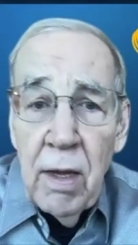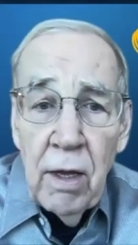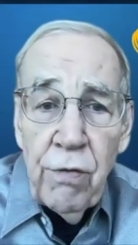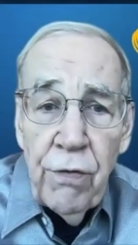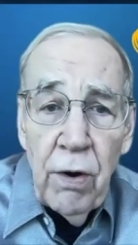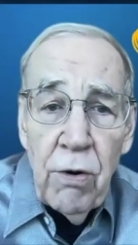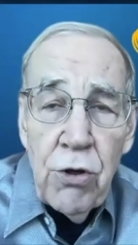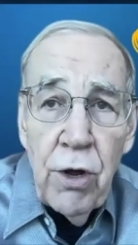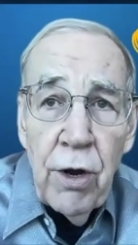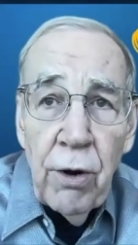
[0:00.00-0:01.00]
its fair
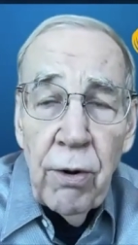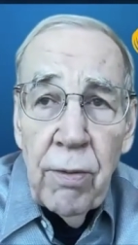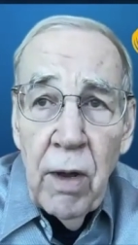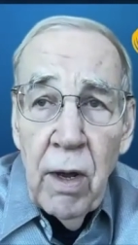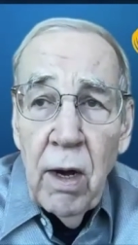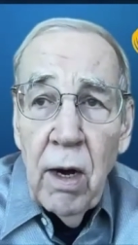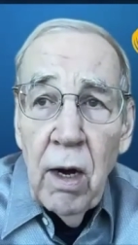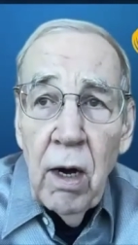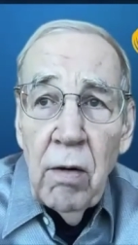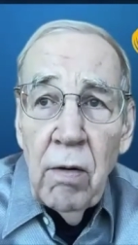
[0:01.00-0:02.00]
share
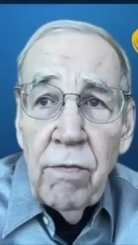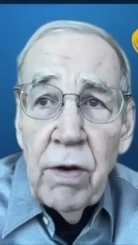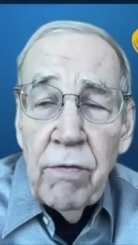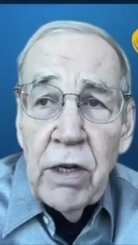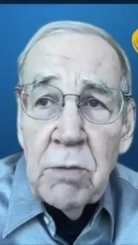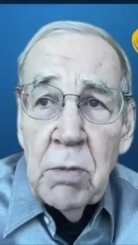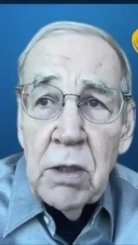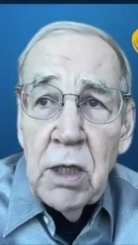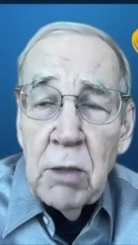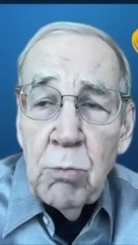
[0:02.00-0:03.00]
of
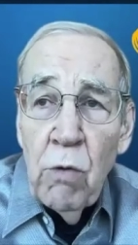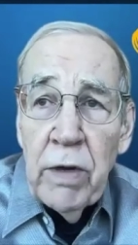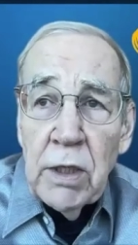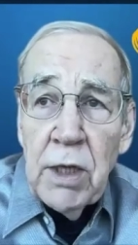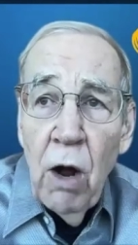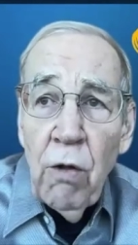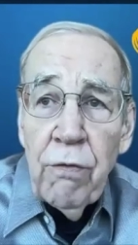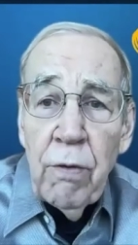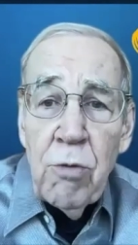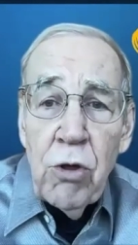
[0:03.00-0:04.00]
investment that's moving south
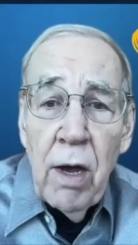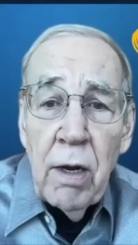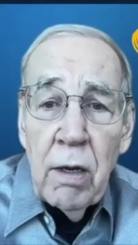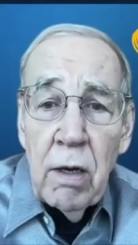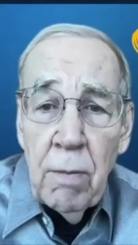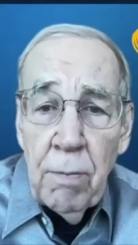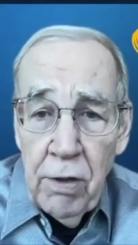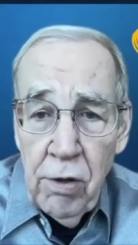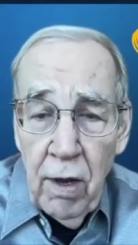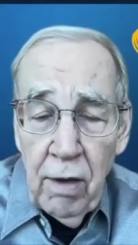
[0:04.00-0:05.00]
from China into
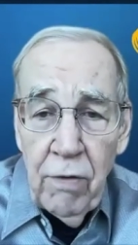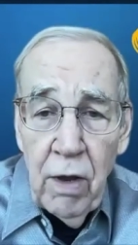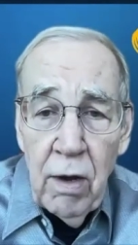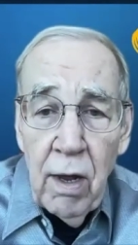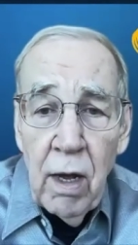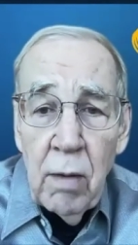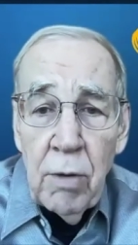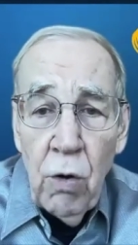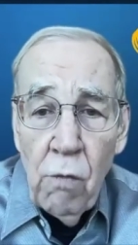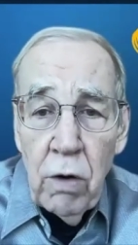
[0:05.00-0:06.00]
places like
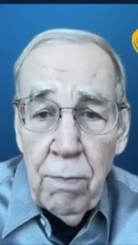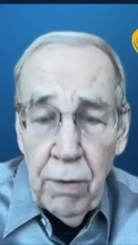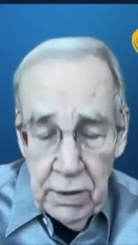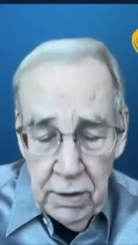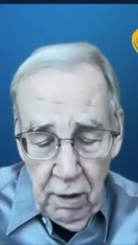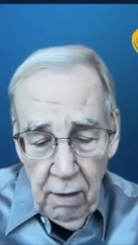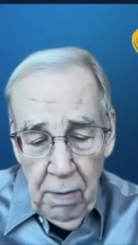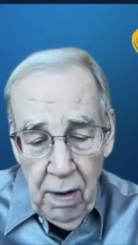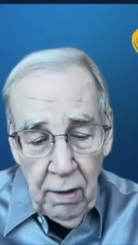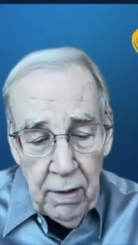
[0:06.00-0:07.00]
Vietnam and over to places like
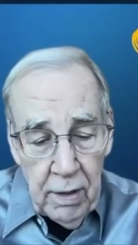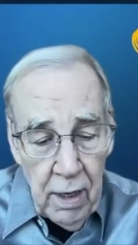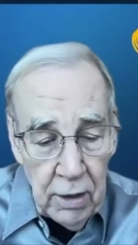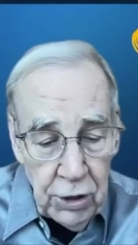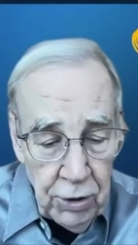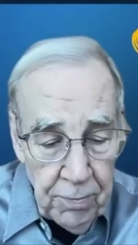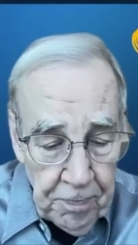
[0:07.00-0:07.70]
Bangladesh.